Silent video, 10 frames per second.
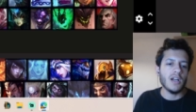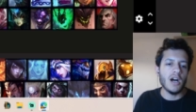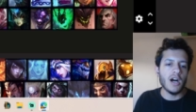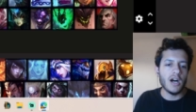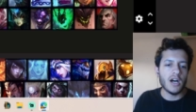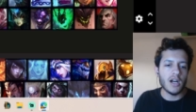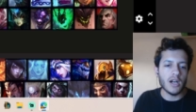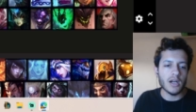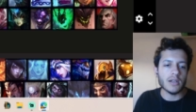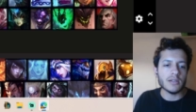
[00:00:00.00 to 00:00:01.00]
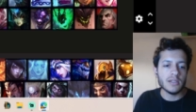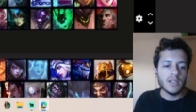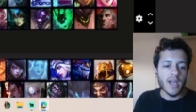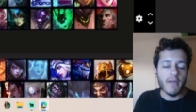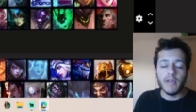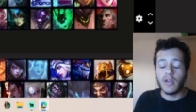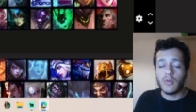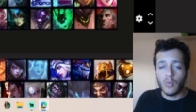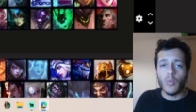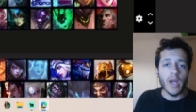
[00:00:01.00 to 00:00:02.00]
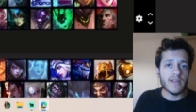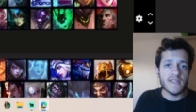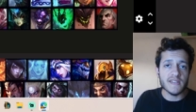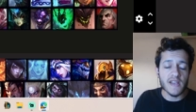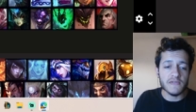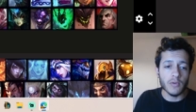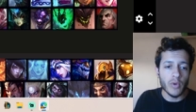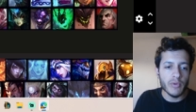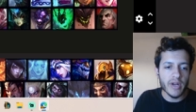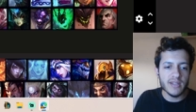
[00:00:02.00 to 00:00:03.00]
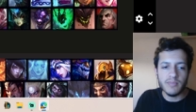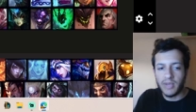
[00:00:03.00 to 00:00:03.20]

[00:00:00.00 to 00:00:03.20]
are having quite a successful win rate,